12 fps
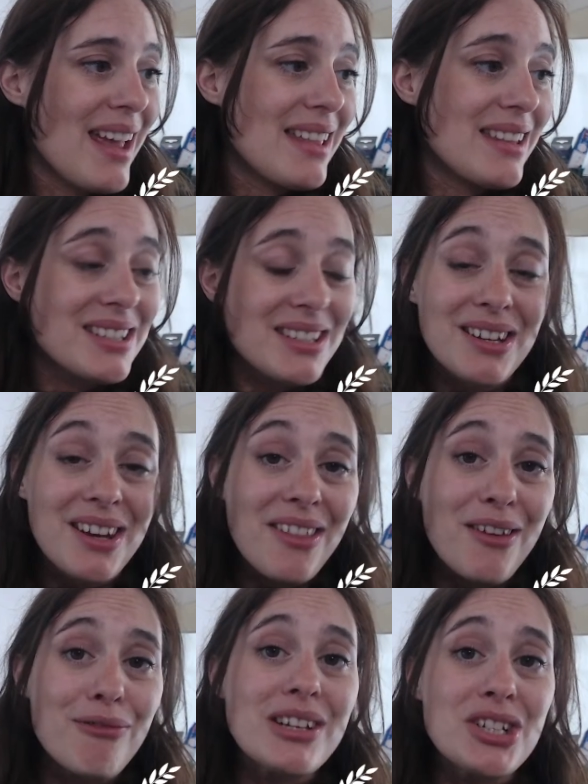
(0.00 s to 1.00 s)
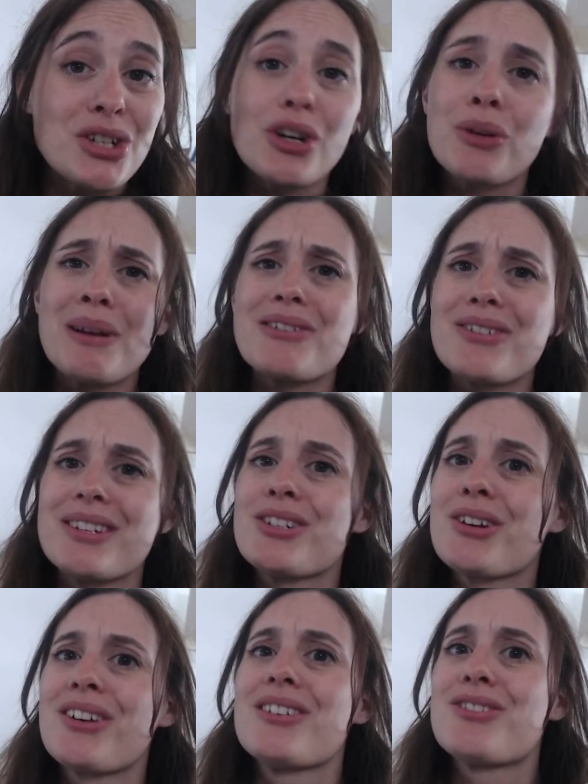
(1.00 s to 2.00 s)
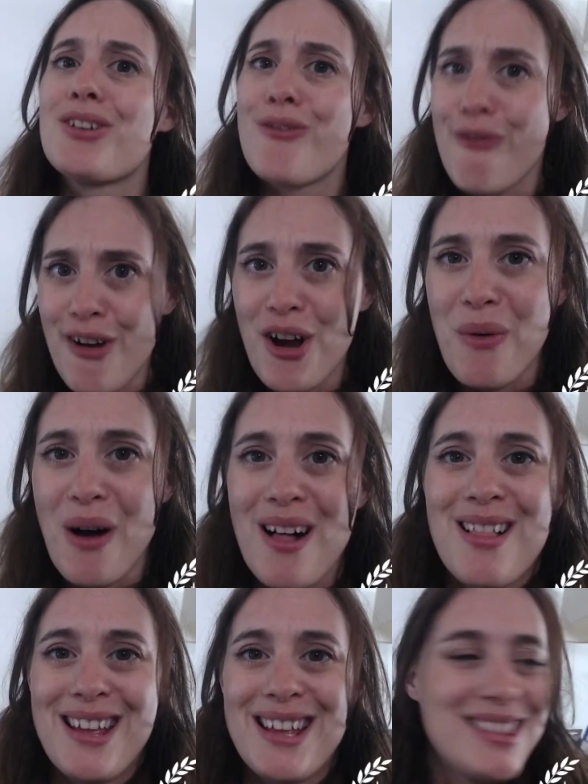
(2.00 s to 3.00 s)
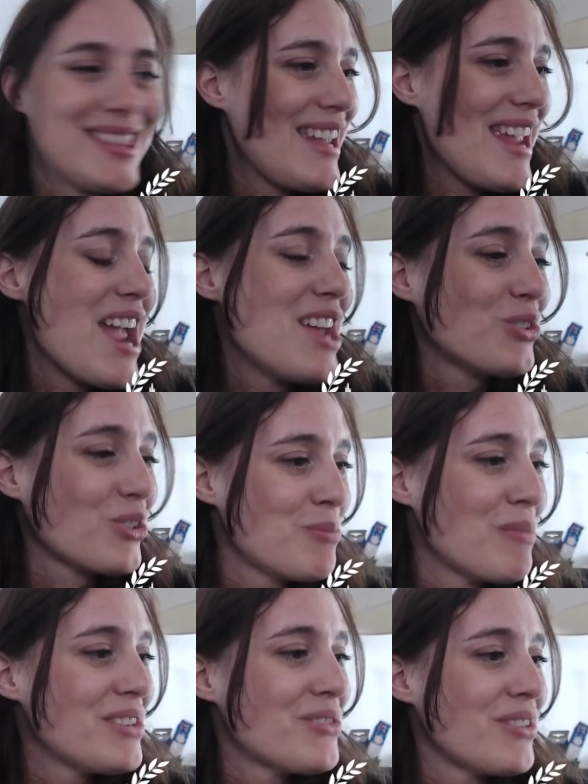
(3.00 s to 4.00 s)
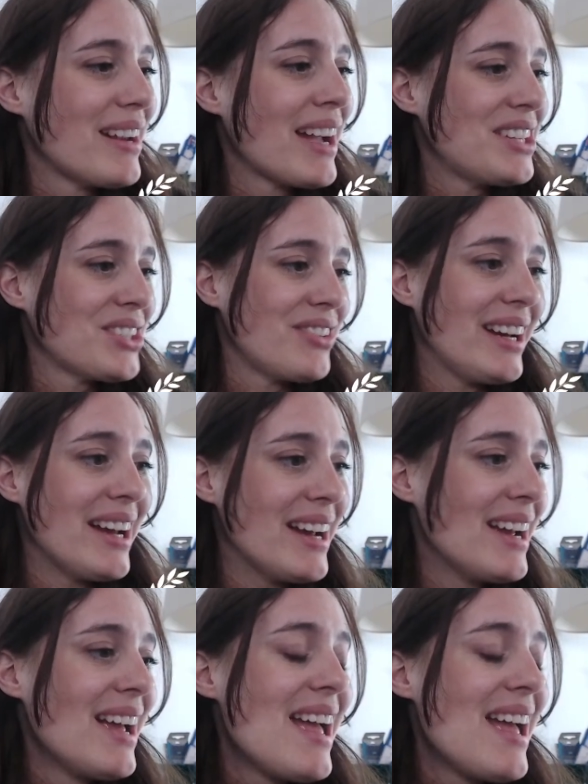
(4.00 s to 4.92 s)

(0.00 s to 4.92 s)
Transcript: This is another feature documentary. Tokyo is doing very well in the documentary category here.